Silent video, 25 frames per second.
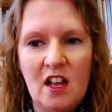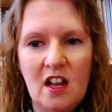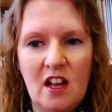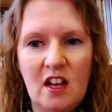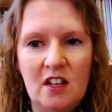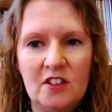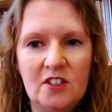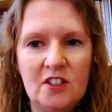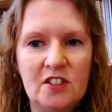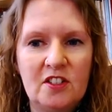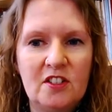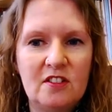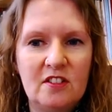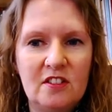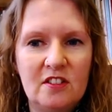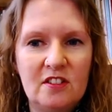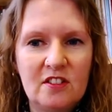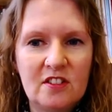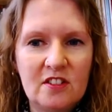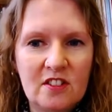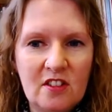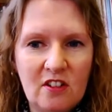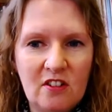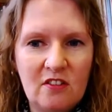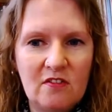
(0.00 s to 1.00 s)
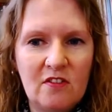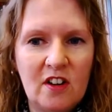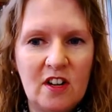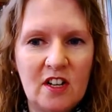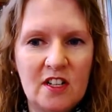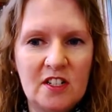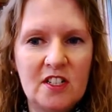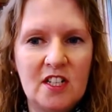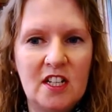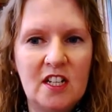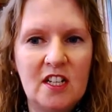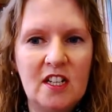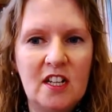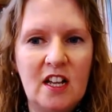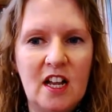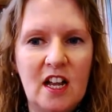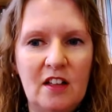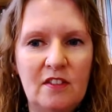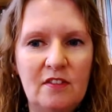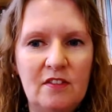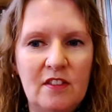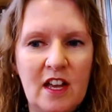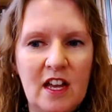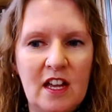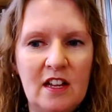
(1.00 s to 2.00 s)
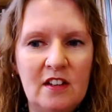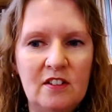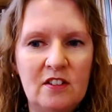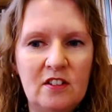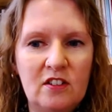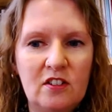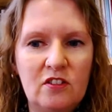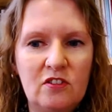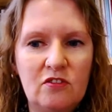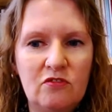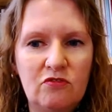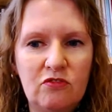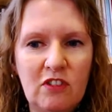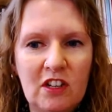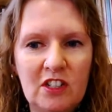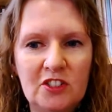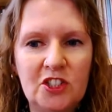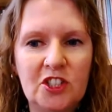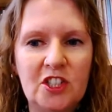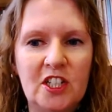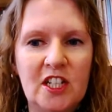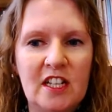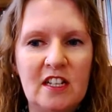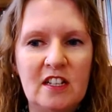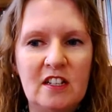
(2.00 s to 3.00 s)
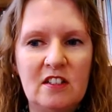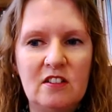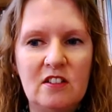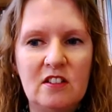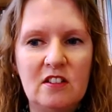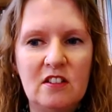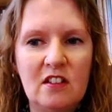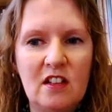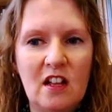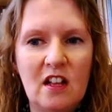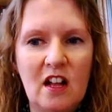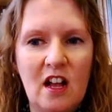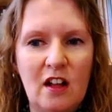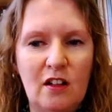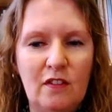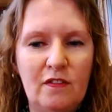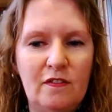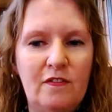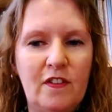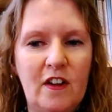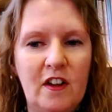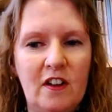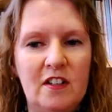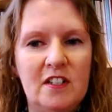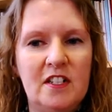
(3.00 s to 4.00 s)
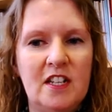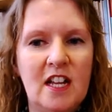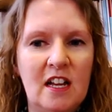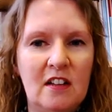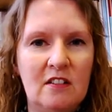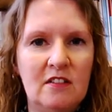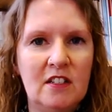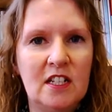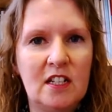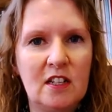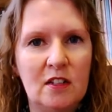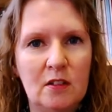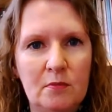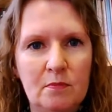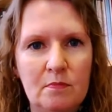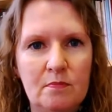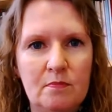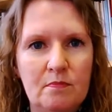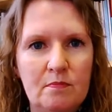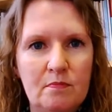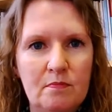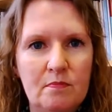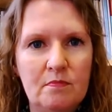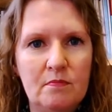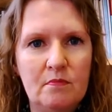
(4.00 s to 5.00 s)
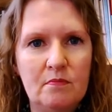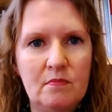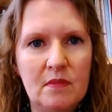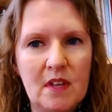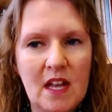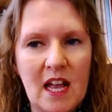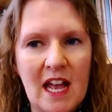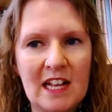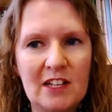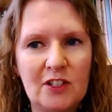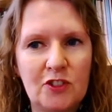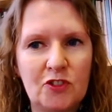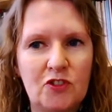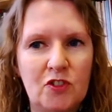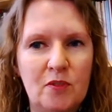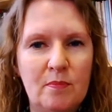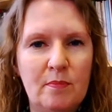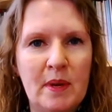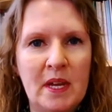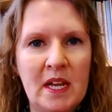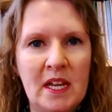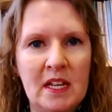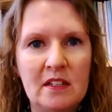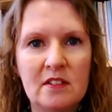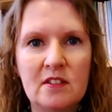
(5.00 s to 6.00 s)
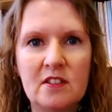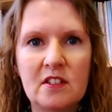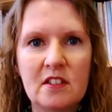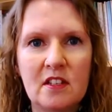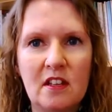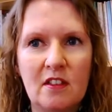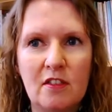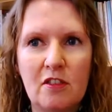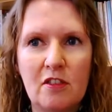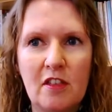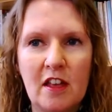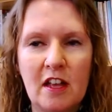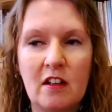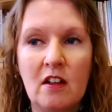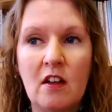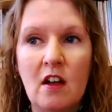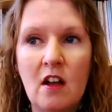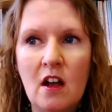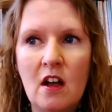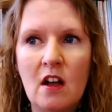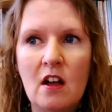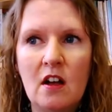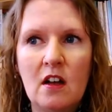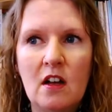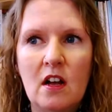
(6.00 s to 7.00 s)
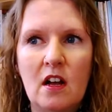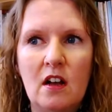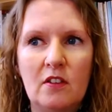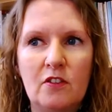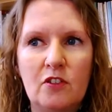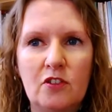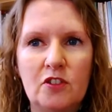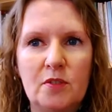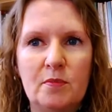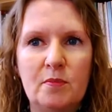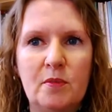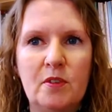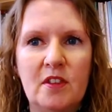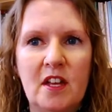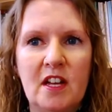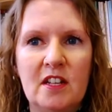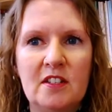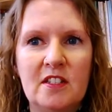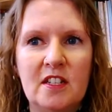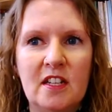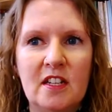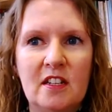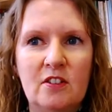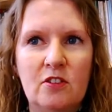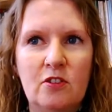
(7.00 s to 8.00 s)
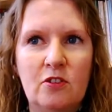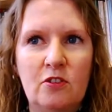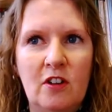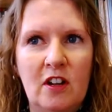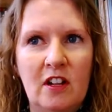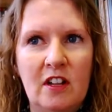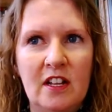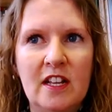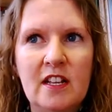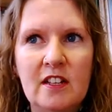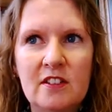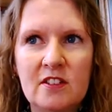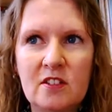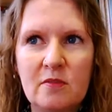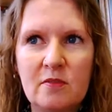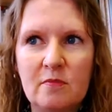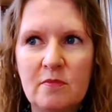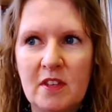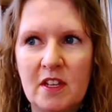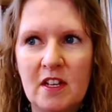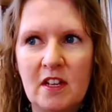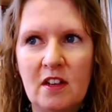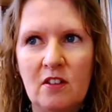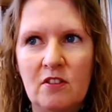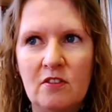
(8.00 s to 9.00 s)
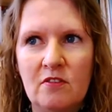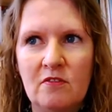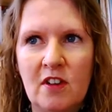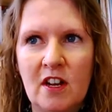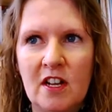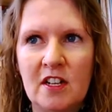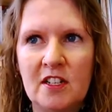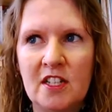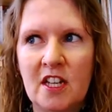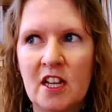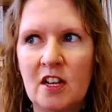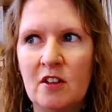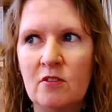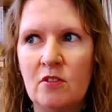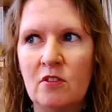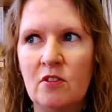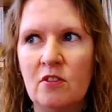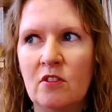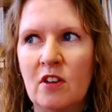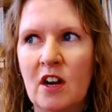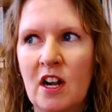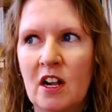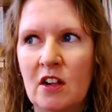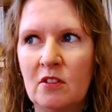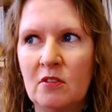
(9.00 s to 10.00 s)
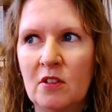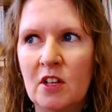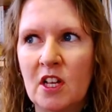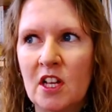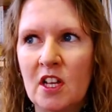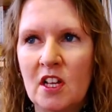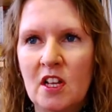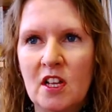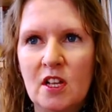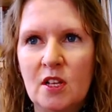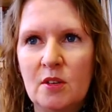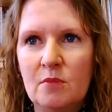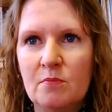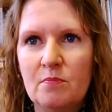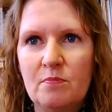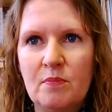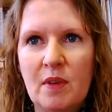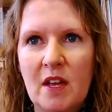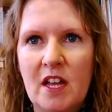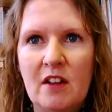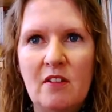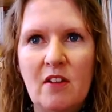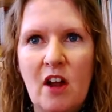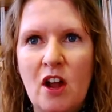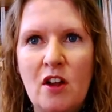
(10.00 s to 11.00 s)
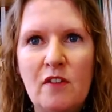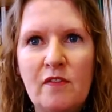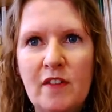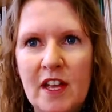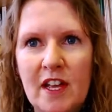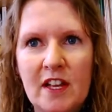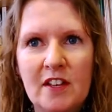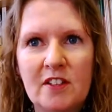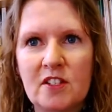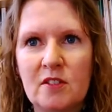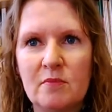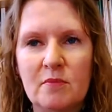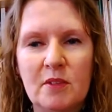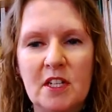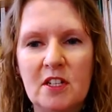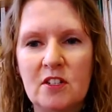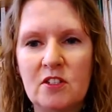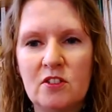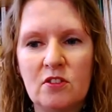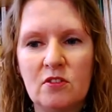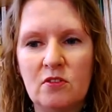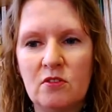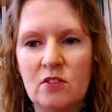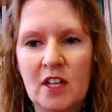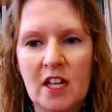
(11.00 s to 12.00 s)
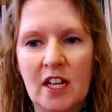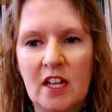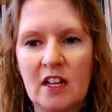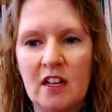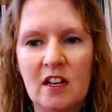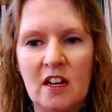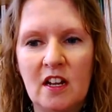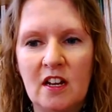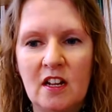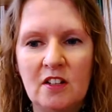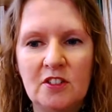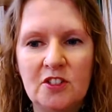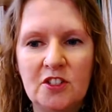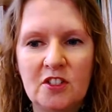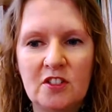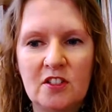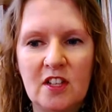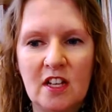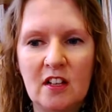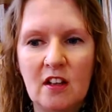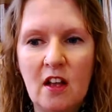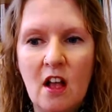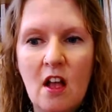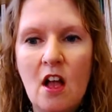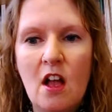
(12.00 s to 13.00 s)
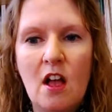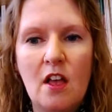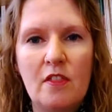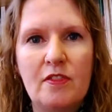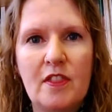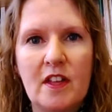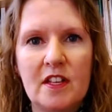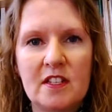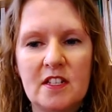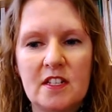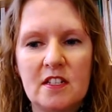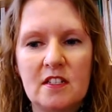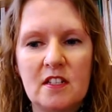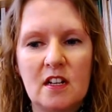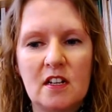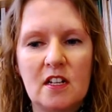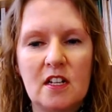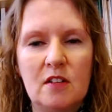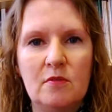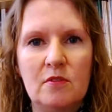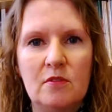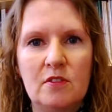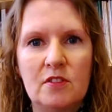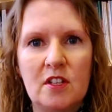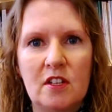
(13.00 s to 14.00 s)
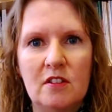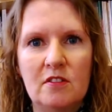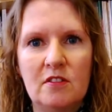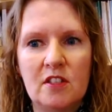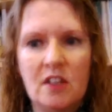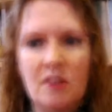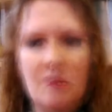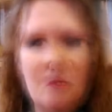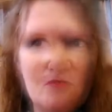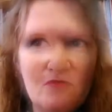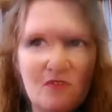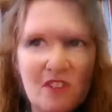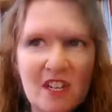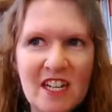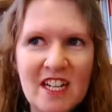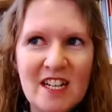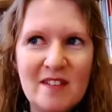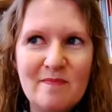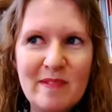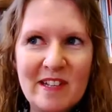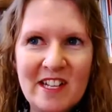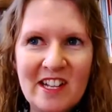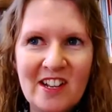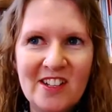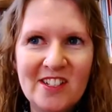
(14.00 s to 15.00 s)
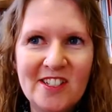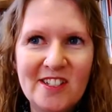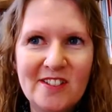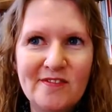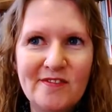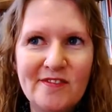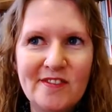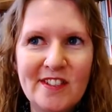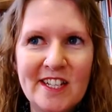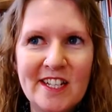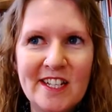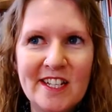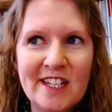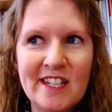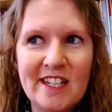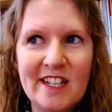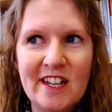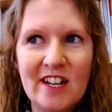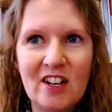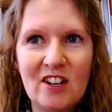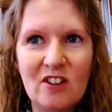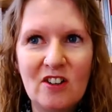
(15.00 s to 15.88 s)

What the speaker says: I just start writing, and then gradually I'll find out little extra bits and think, I've got to put that in, or I'll hear something on the radio, or I'll overhear somebody talking, and then I just think, that's exactly what so-and-so would say. Really, because of the